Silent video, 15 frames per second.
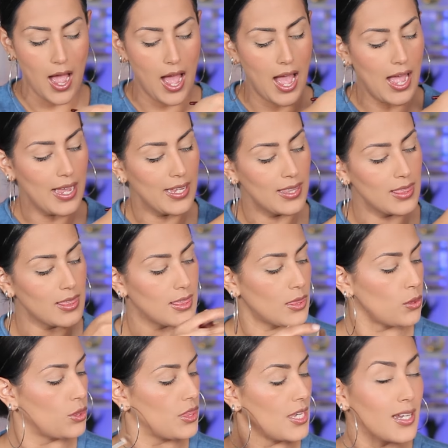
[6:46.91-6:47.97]
I
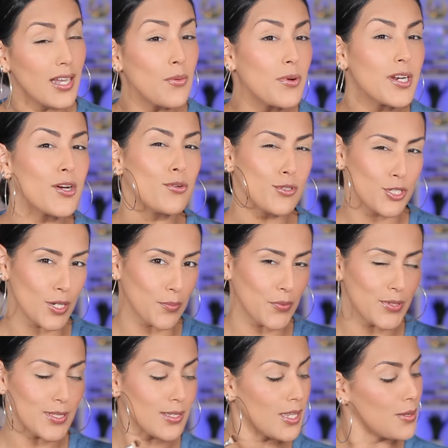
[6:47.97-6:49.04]
think I want to go
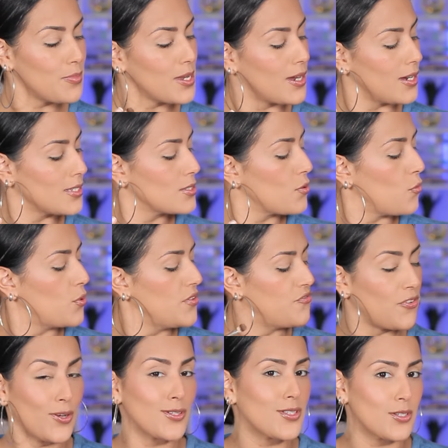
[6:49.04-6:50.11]
shimmery today because we
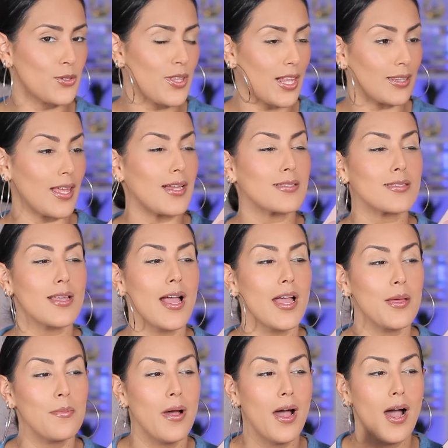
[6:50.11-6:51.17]
failed to do that last
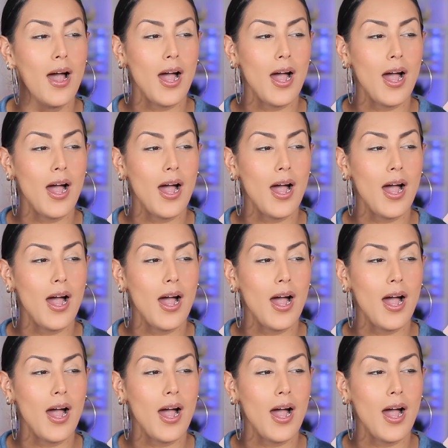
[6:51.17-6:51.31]
time.